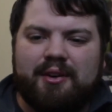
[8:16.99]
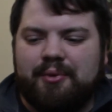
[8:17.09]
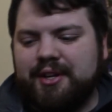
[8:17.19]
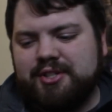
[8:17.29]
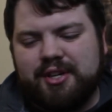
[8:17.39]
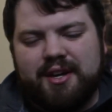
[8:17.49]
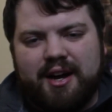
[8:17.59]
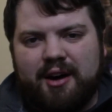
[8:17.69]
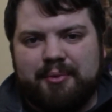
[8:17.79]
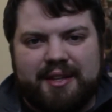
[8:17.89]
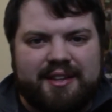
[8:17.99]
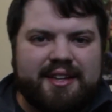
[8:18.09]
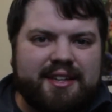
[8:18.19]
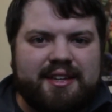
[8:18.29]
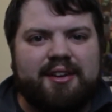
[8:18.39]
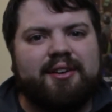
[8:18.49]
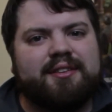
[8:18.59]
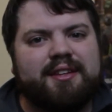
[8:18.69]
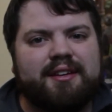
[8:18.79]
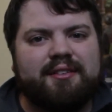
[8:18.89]
which I'll be linking here
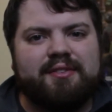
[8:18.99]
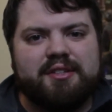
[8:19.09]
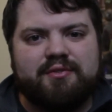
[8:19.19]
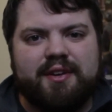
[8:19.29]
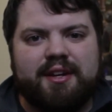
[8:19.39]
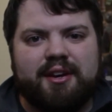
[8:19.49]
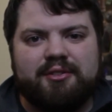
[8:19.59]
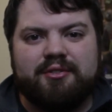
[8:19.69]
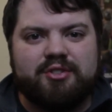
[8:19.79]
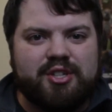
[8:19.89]
at the end of this video.